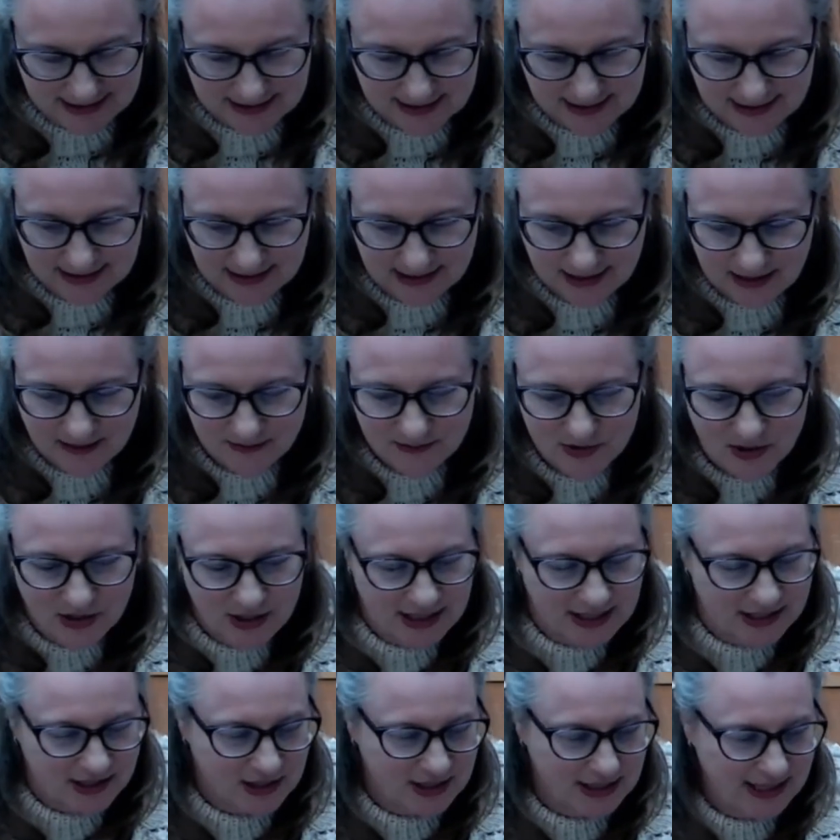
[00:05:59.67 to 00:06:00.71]
I'm not
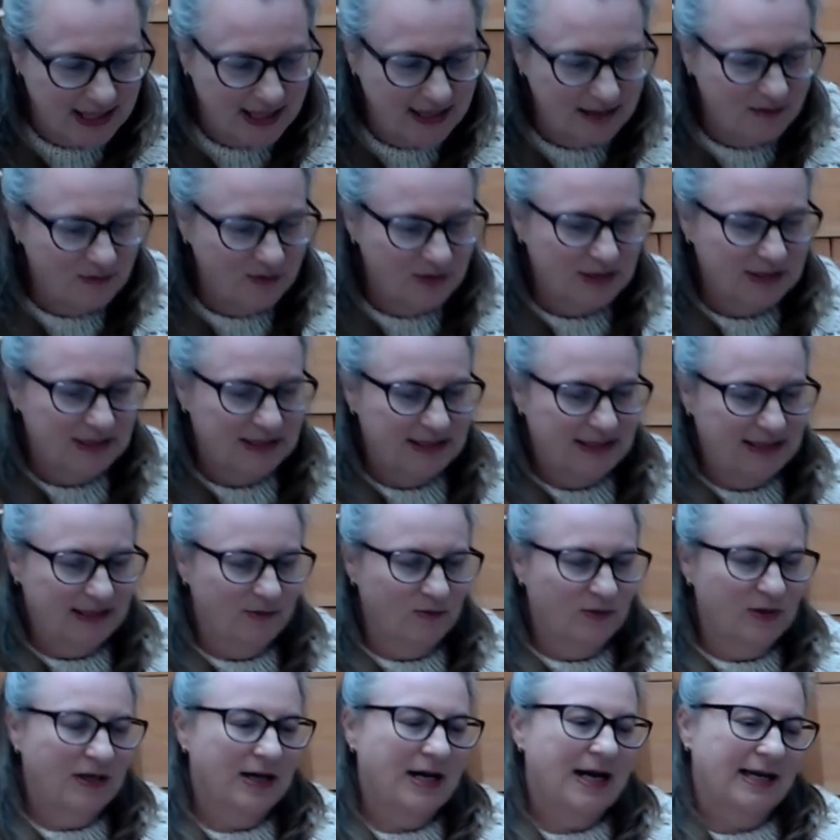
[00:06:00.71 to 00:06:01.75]
actually able to,
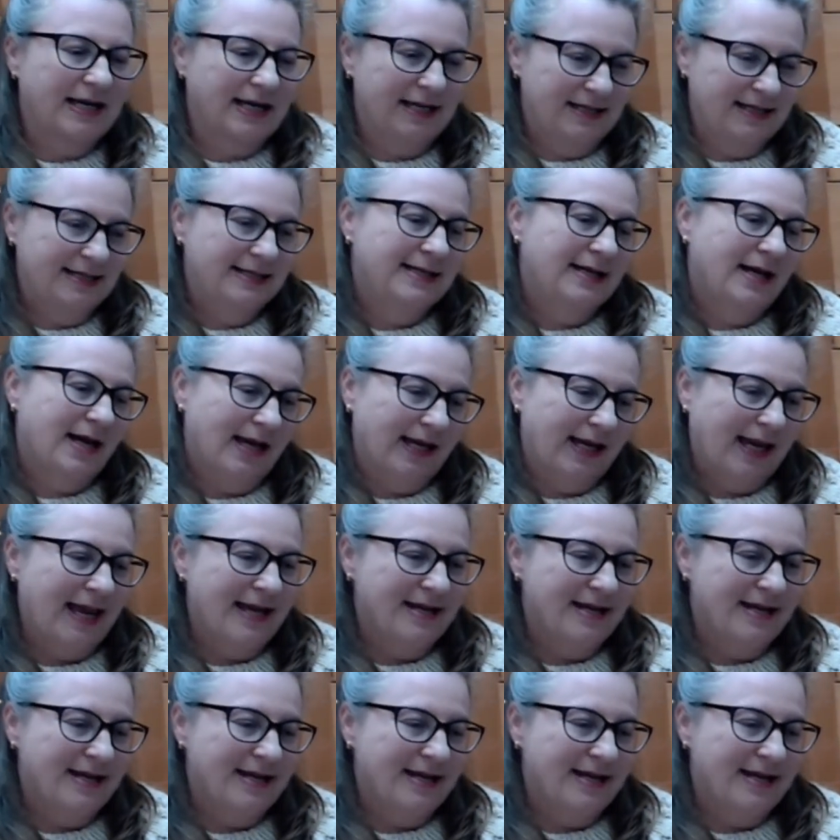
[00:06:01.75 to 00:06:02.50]
well, I can